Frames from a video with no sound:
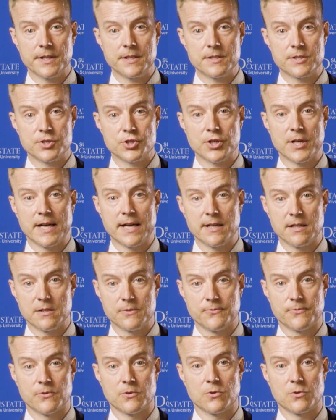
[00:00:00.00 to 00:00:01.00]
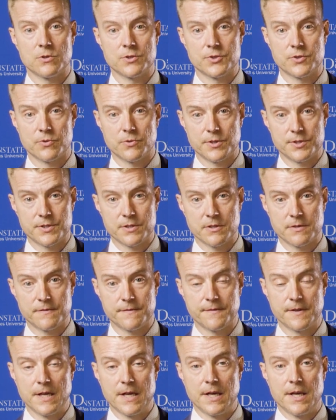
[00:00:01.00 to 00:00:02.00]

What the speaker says: this child for all sorts of